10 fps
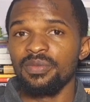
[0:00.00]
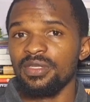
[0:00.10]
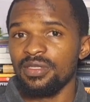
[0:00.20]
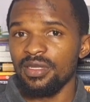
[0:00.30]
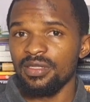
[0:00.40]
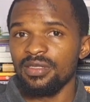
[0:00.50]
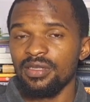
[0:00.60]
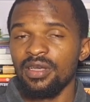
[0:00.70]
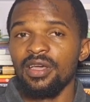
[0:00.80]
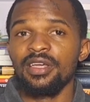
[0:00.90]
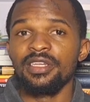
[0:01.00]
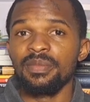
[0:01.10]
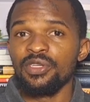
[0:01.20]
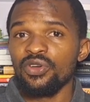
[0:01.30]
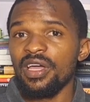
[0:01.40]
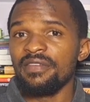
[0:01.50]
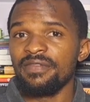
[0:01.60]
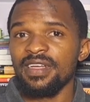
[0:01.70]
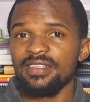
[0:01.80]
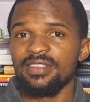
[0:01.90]
up the state. The major
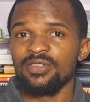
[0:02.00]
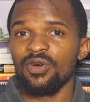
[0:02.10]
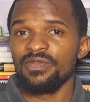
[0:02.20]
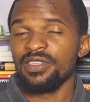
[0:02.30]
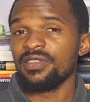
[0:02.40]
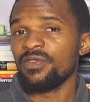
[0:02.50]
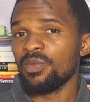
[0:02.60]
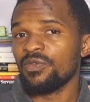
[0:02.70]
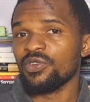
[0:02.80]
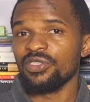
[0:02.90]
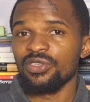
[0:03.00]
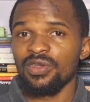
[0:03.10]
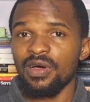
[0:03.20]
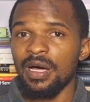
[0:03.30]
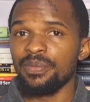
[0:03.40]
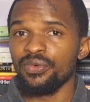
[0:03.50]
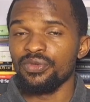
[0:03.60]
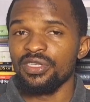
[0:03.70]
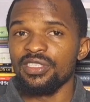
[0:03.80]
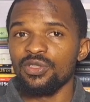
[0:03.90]
emphasis of this form of traditional
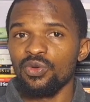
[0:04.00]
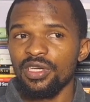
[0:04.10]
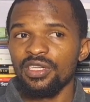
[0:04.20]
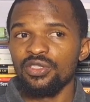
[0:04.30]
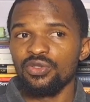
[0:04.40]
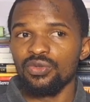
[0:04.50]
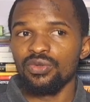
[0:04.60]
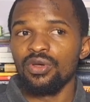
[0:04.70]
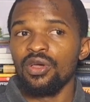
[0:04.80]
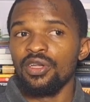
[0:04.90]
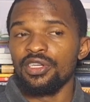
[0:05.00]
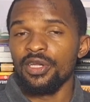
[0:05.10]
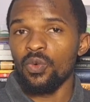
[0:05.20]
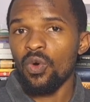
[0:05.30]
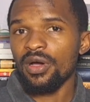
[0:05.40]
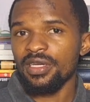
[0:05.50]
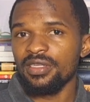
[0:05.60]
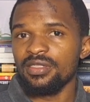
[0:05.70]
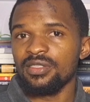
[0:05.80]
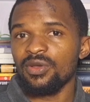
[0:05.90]
approach is looking into the
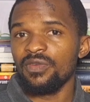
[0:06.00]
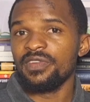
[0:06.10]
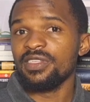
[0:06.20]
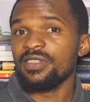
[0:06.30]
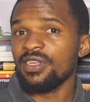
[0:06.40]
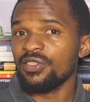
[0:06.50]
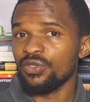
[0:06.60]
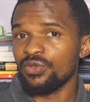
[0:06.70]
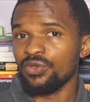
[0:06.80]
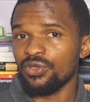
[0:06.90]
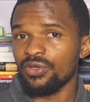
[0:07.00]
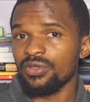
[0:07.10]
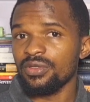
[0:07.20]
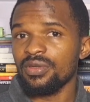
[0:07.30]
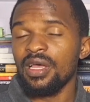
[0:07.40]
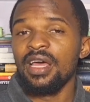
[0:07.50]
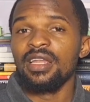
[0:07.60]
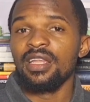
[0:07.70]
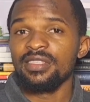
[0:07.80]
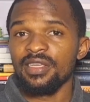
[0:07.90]
workings of these institutions.
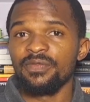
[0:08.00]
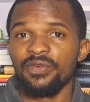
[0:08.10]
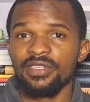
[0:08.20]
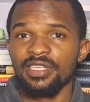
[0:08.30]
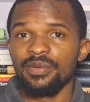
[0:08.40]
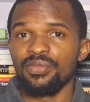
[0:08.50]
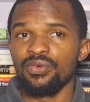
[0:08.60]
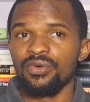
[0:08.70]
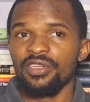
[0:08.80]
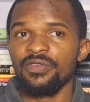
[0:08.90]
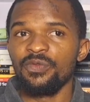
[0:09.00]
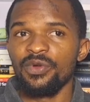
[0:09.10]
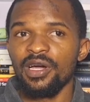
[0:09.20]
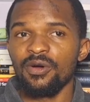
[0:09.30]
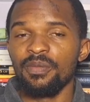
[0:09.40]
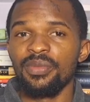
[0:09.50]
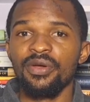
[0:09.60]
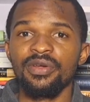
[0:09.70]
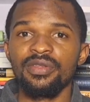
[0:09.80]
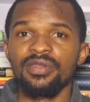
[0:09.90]
Let's take, for example, if we are
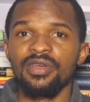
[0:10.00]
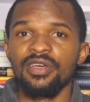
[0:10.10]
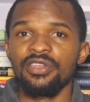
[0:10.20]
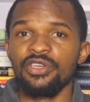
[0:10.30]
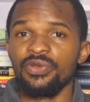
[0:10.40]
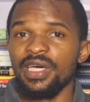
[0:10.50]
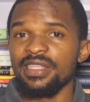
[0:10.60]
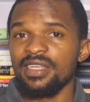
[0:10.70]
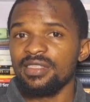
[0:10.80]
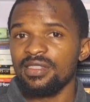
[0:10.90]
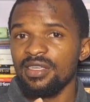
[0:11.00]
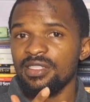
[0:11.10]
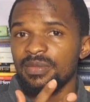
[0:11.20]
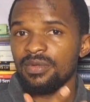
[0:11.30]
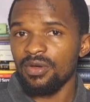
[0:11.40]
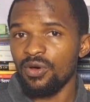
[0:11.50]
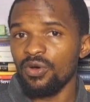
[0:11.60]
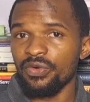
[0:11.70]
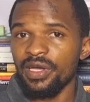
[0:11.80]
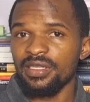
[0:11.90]
comparing the United States
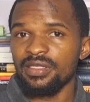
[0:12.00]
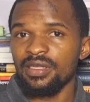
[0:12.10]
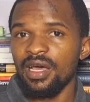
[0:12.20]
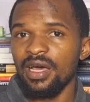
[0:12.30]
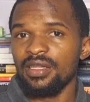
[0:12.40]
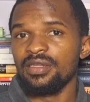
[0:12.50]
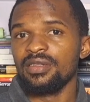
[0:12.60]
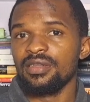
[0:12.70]
Congress and